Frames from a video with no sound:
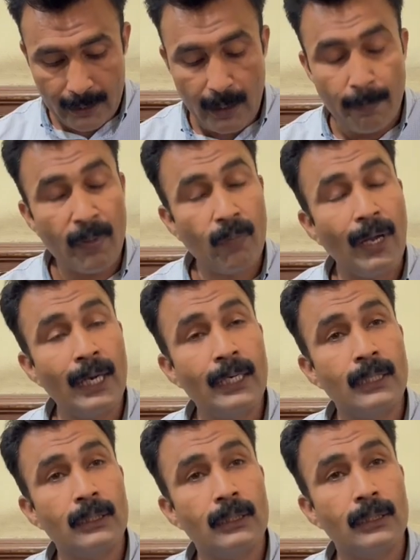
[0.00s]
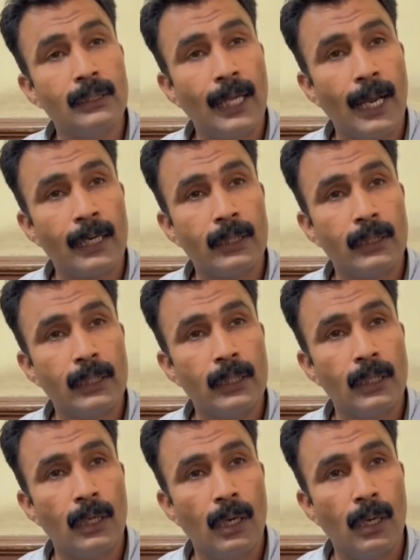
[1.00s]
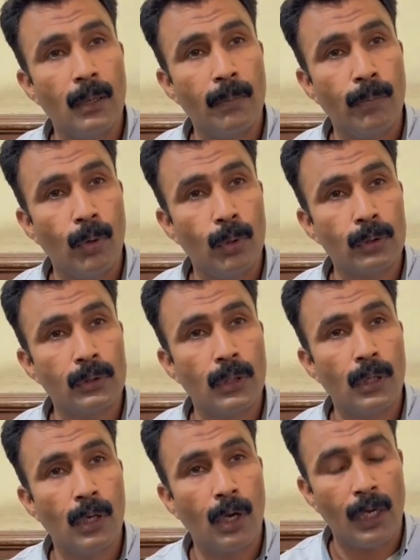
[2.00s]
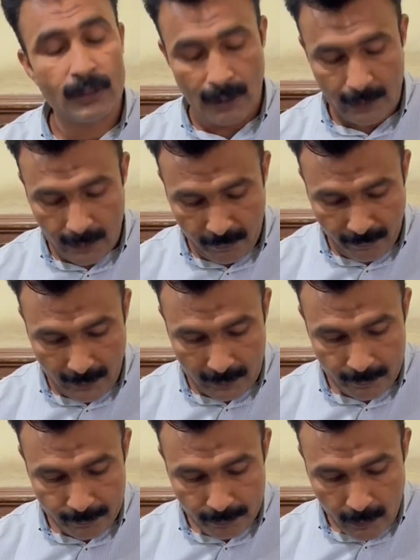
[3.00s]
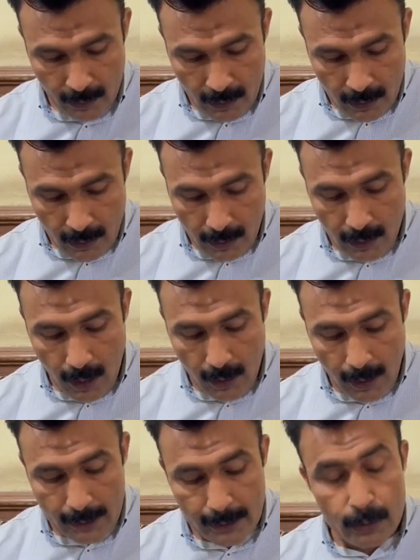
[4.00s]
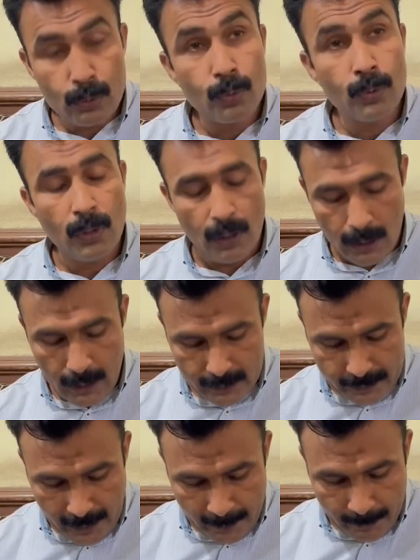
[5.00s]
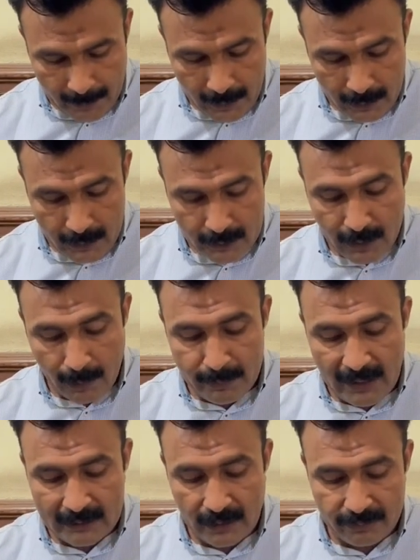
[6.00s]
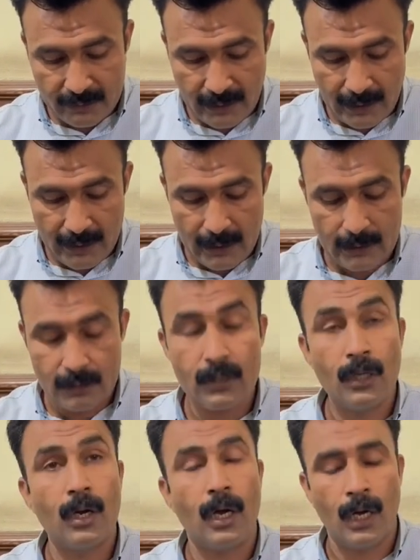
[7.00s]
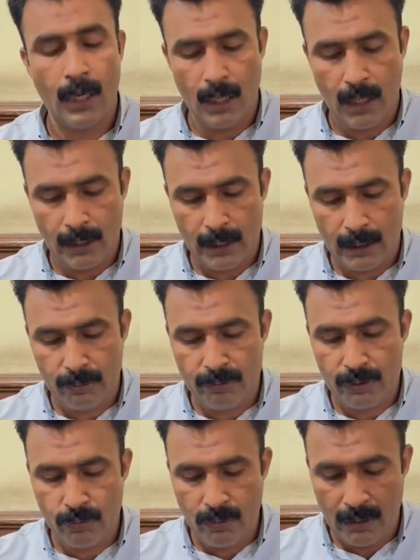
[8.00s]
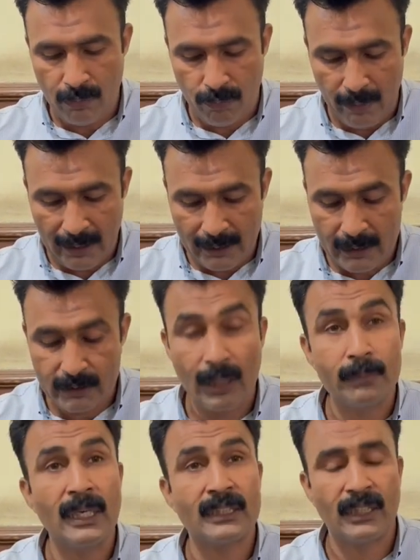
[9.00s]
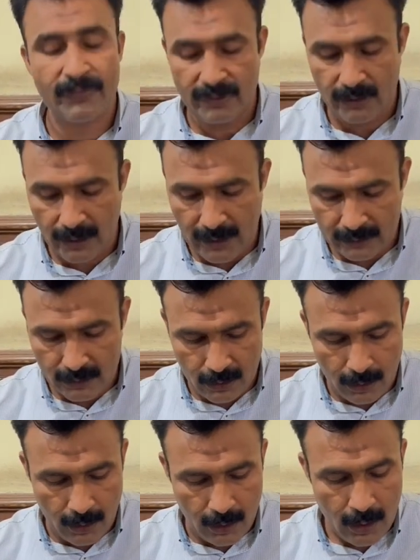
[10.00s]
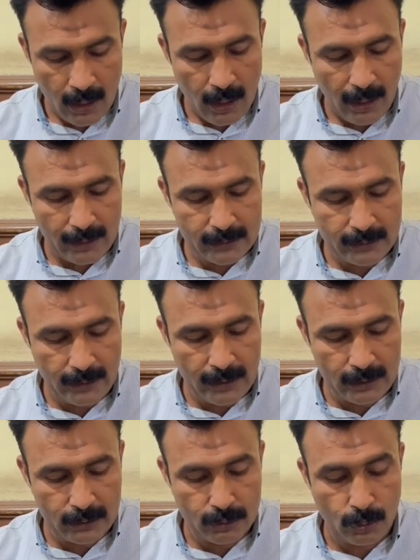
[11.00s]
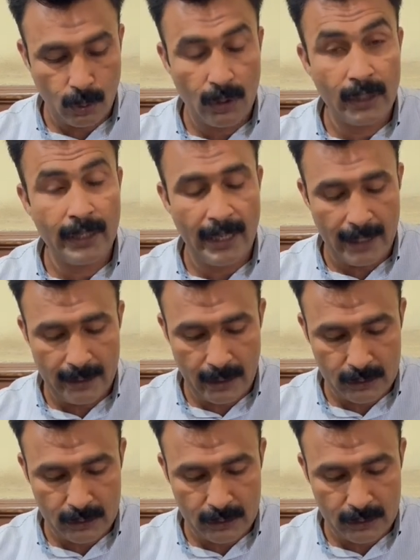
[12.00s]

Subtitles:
they provide that the both laws are different. According to Triple, the subjects of state law are individual, while the subjects of international law are states solely and